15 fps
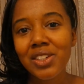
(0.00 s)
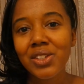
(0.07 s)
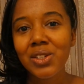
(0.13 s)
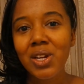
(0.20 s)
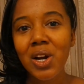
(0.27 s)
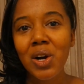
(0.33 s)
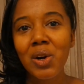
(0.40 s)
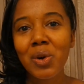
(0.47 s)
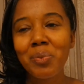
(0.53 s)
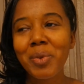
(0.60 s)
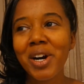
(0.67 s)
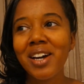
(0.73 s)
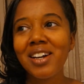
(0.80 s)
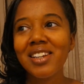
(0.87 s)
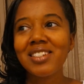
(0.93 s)

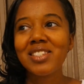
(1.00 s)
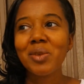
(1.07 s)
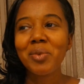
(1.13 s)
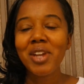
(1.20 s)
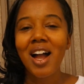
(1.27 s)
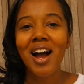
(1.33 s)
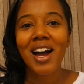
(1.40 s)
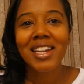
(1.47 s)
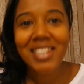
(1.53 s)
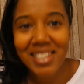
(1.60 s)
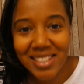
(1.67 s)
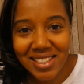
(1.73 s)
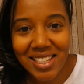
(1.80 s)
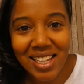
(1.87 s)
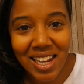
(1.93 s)
But to be honest,